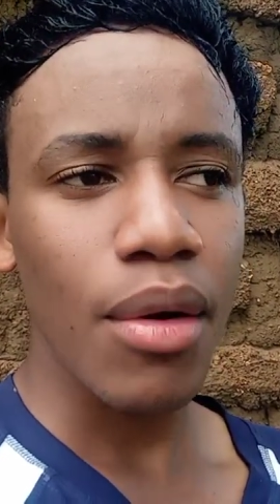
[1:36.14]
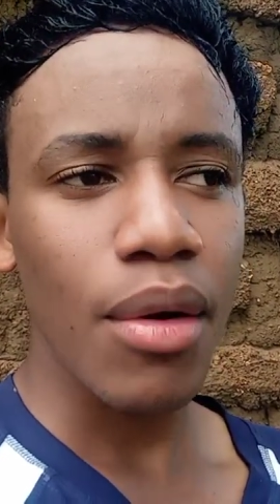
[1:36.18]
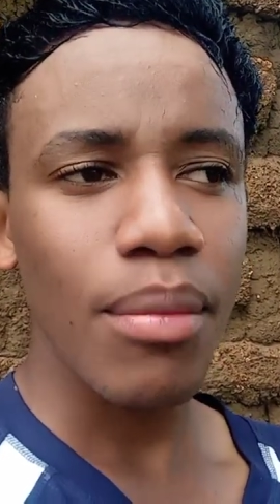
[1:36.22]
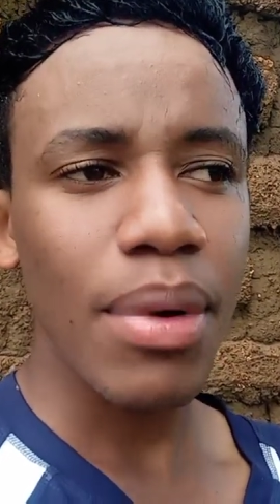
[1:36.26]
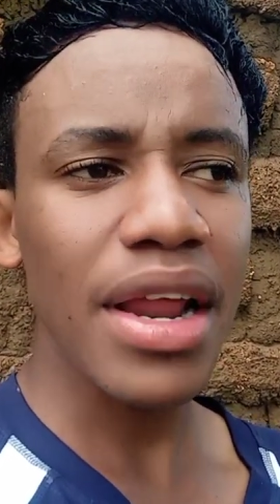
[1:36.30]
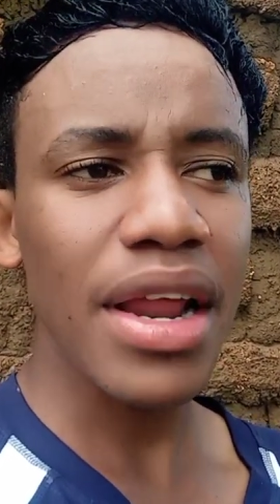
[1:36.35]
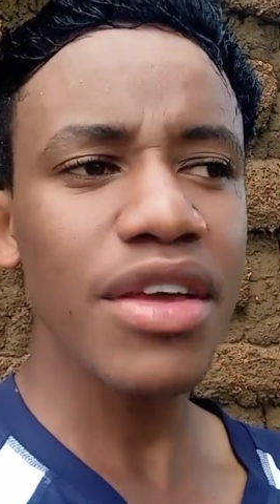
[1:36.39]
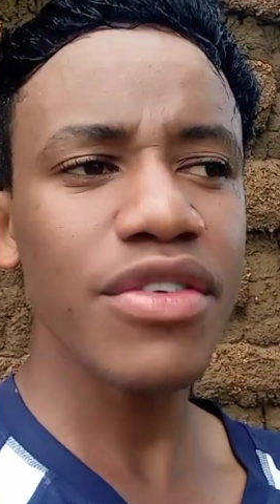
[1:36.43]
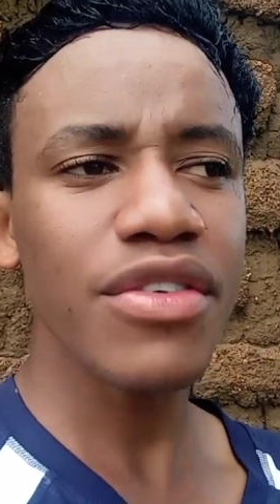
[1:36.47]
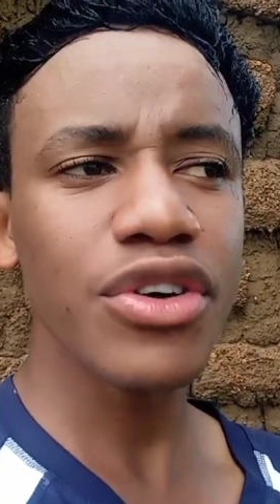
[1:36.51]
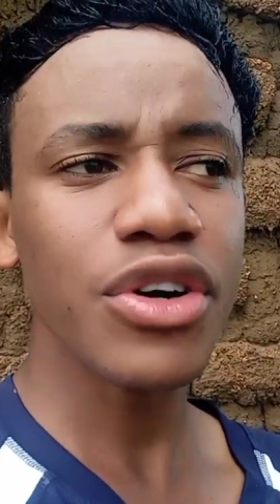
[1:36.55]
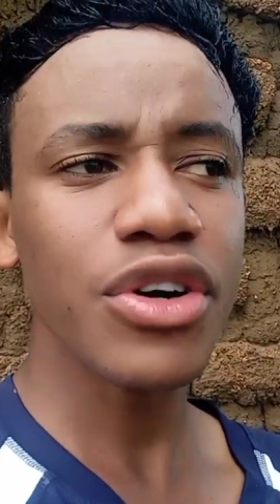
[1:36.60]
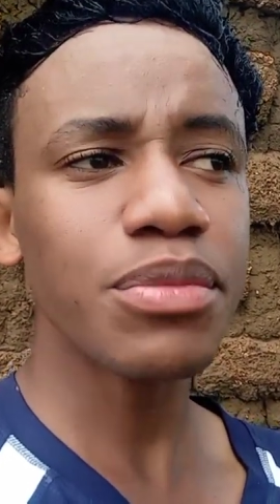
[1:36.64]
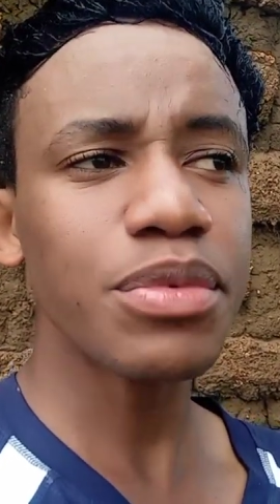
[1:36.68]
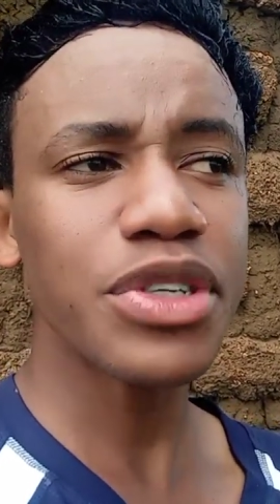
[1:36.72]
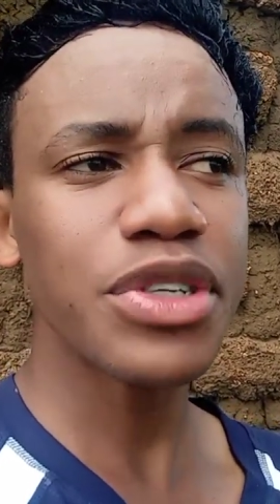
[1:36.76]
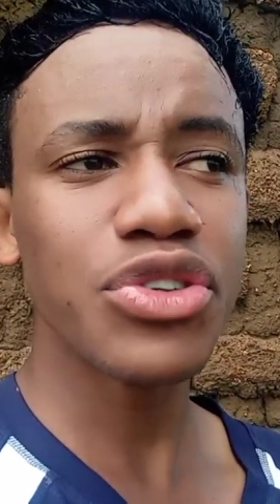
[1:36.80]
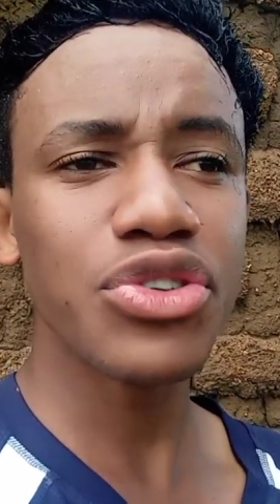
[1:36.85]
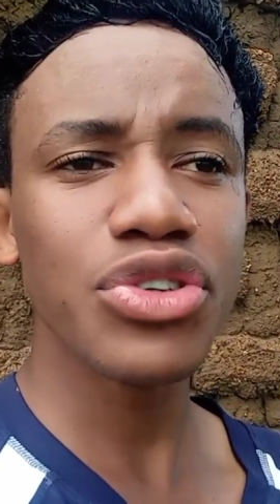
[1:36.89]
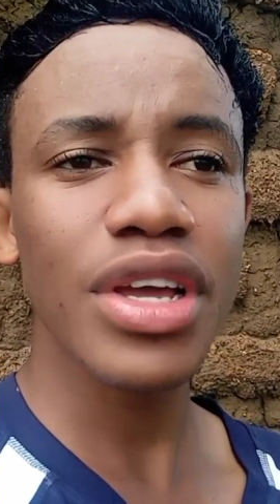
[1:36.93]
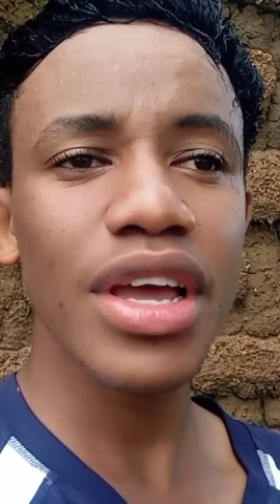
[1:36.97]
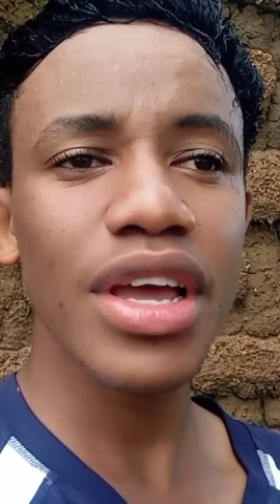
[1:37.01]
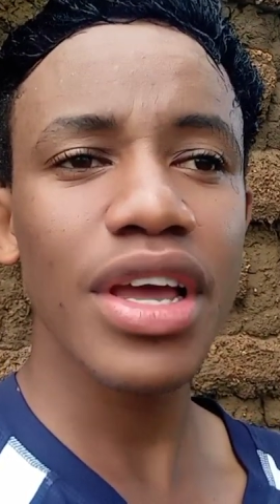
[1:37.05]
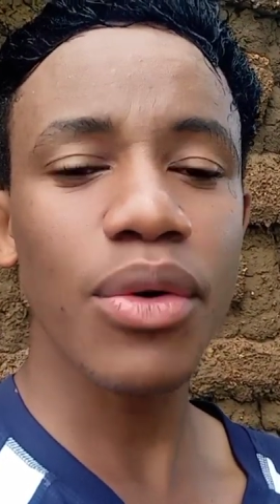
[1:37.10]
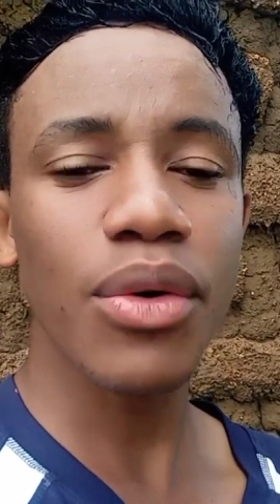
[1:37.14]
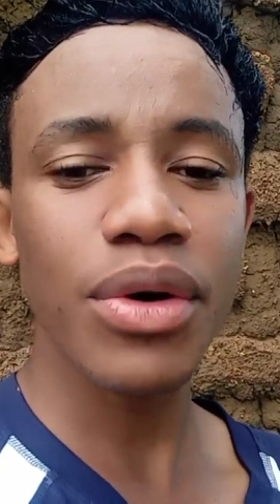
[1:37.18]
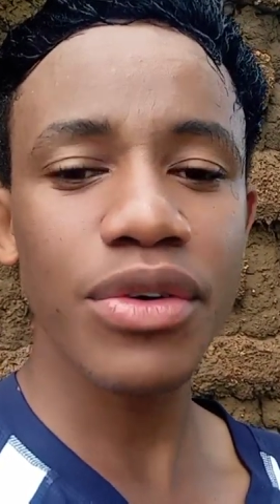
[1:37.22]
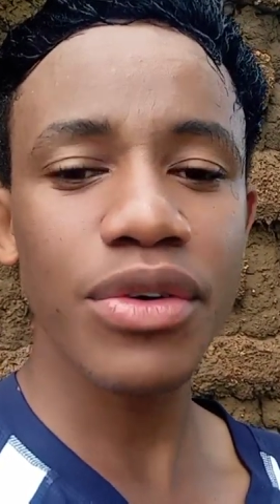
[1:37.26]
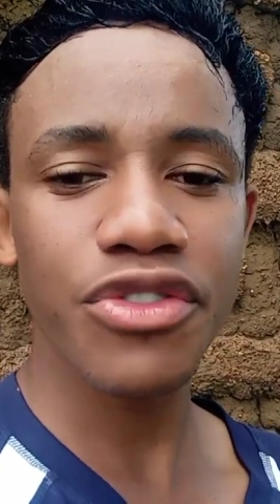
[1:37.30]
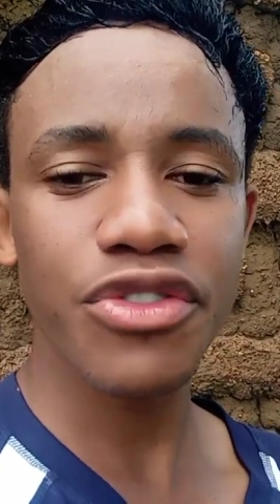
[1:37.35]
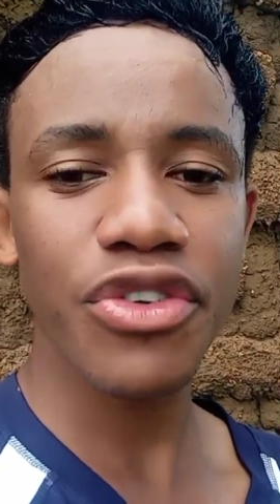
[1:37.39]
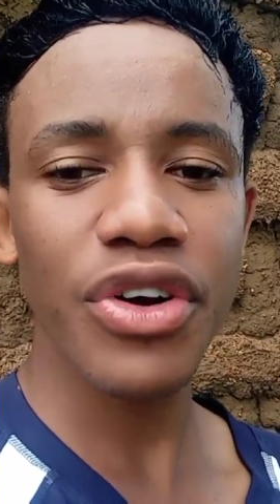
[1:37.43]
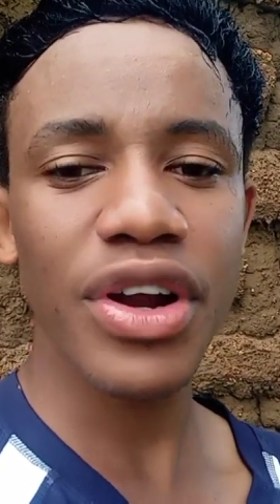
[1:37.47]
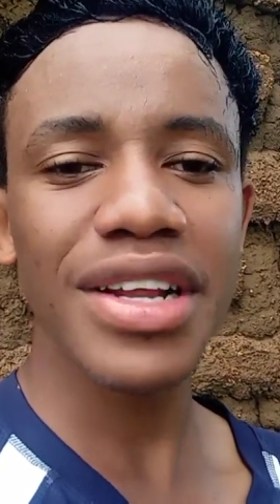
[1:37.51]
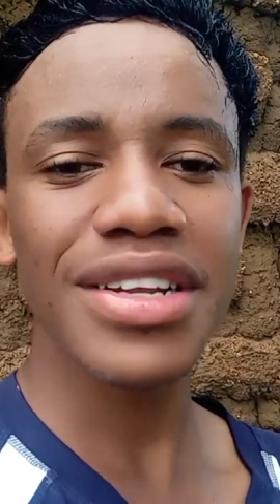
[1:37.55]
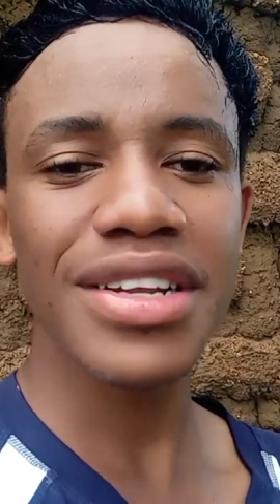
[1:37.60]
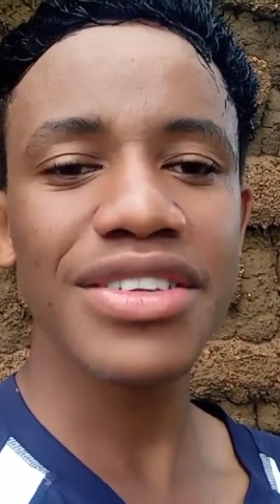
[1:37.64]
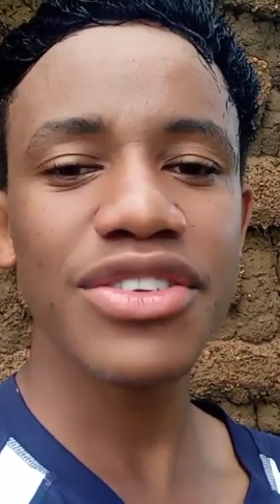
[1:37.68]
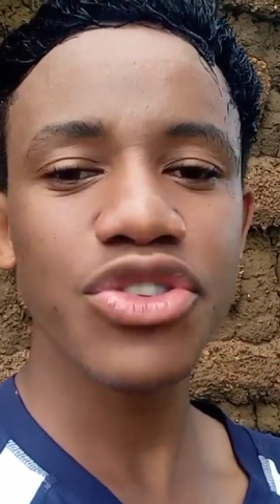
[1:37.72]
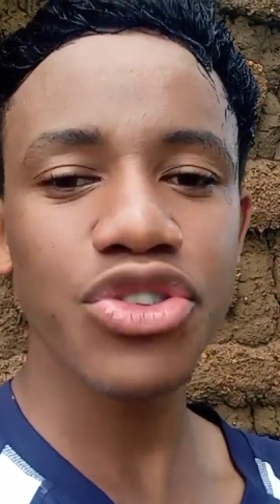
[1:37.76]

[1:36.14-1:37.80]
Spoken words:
But if you happen to get one friend,